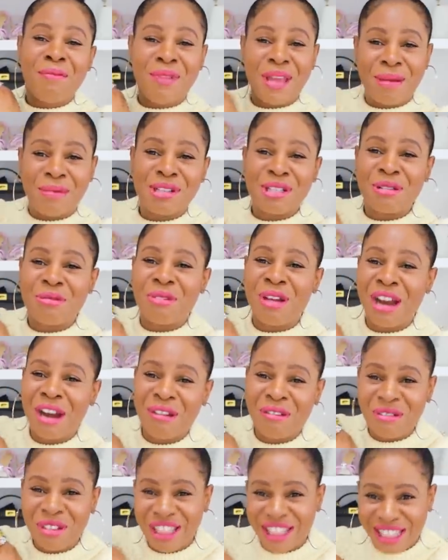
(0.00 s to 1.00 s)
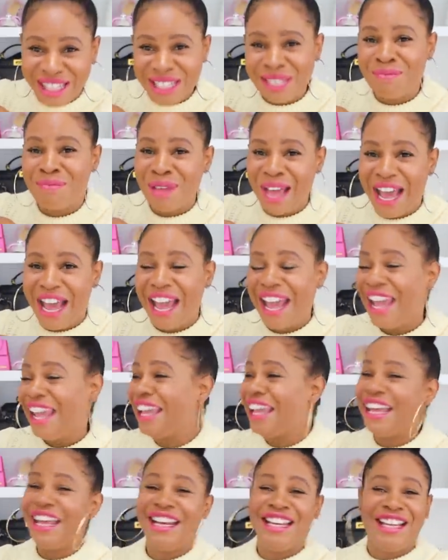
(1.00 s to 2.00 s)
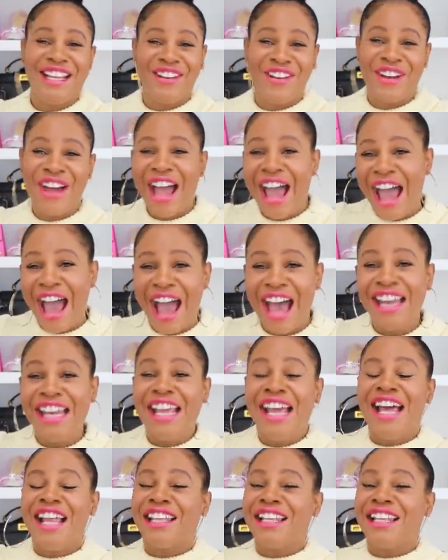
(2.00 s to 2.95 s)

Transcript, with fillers: be able to wear it with this bag, and a yellow hat.